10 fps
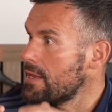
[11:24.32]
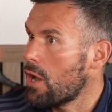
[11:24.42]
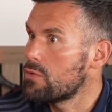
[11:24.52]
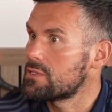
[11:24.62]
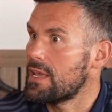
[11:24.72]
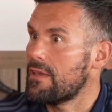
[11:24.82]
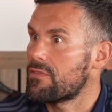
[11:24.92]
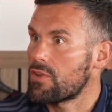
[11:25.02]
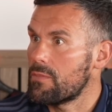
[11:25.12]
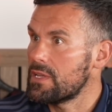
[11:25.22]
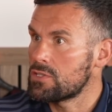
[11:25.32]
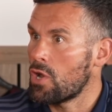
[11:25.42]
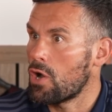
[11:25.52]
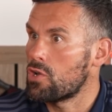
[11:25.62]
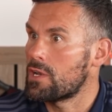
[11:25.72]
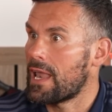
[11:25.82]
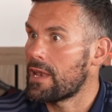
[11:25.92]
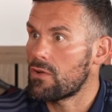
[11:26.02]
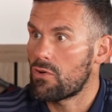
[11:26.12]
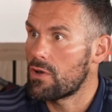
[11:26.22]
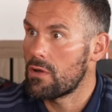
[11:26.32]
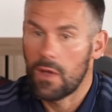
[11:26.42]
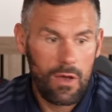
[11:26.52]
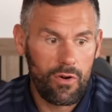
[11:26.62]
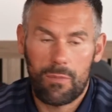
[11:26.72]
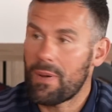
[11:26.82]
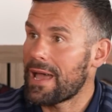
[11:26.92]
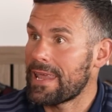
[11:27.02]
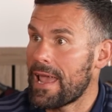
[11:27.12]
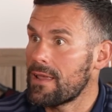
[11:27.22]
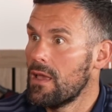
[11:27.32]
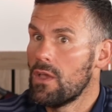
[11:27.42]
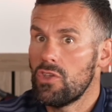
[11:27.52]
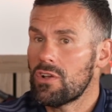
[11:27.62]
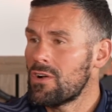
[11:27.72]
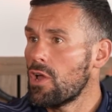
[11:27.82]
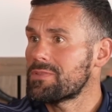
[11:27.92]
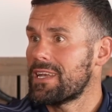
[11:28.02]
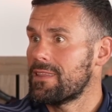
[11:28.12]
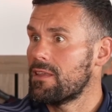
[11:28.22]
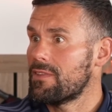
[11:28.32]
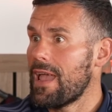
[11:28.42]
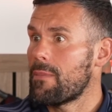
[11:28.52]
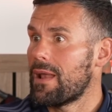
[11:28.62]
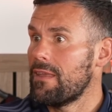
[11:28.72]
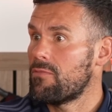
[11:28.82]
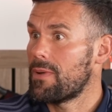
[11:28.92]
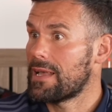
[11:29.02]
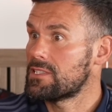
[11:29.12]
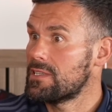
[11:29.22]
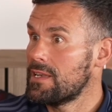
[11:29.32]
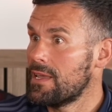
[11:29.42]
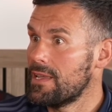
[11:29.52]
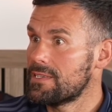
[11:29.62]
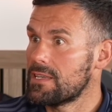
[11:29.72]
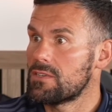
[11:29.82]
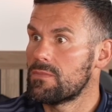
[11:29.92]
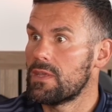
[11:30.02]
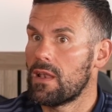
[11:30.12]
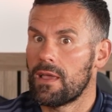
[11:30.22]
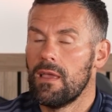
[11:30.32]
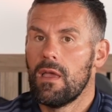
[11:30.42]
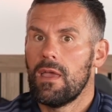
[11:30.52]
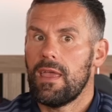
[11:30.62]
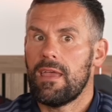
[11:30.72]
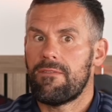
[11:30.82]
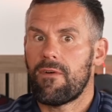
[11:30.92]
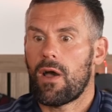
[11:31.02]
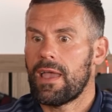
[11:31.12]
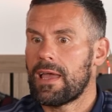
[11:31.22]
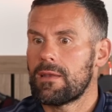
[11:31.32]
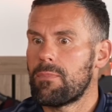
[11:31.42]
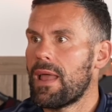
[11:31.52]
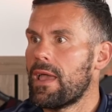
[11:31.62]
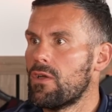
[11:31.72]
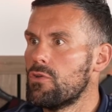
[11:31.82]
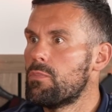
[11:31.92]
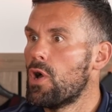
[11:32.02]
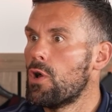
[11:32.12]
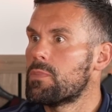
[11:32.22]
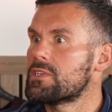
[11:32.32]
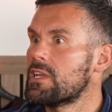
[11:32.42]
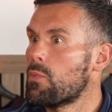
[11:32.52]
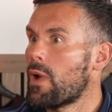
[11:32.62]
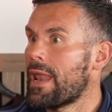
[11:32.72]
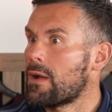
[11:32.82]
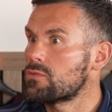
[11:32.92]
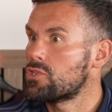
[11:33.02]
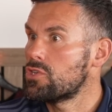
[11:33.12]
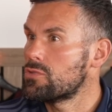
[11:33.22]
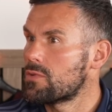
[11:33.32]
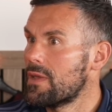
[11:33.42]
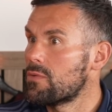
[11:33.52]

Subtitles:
knows that if somebody's not a good lad or a bad egg, Jurgen Klopp said it the other day about Liverpool actually, didn't he? He said something like, if I had a player who purposely went out to do something...